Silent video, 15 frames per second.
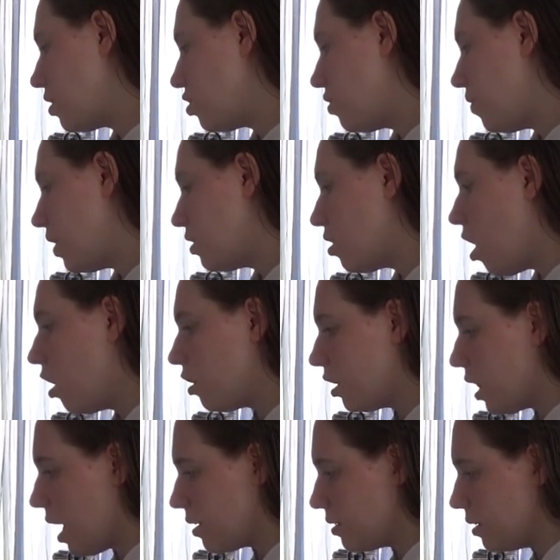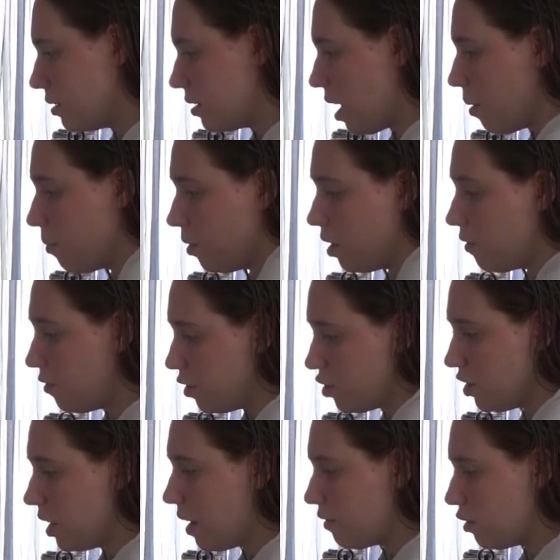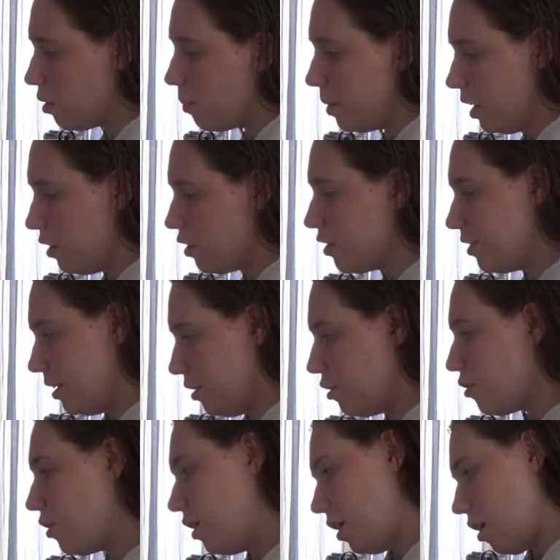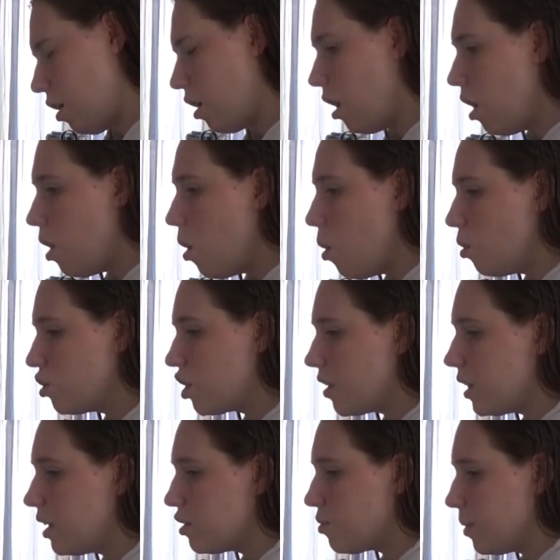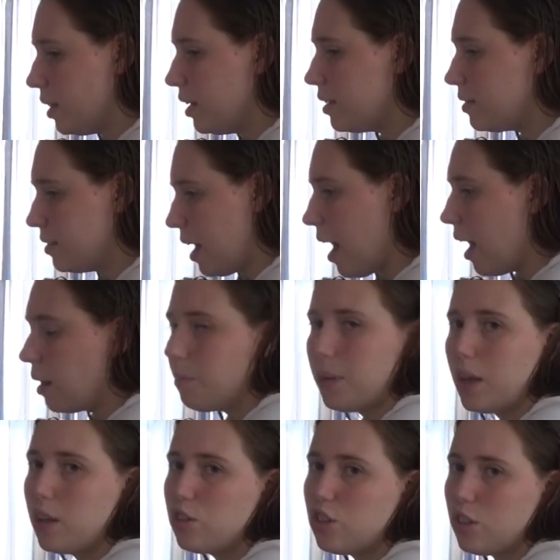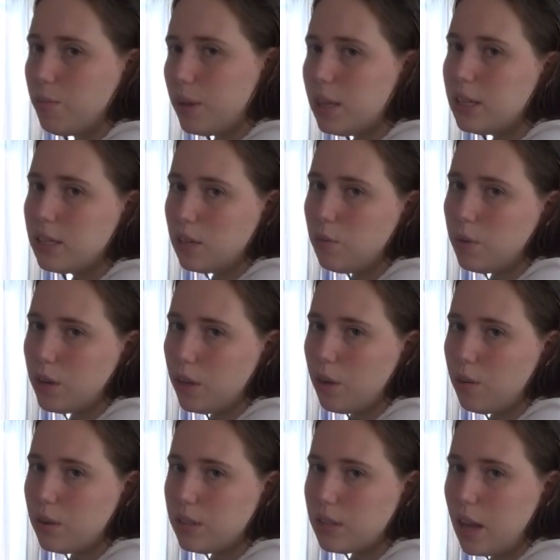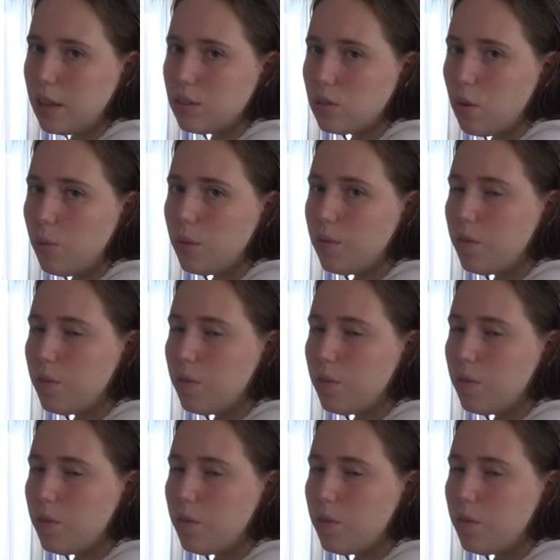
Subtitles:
out she failed all her classes and will unfortunately have to repeat her senior year, which I think is really sad because she really did want to go to design school with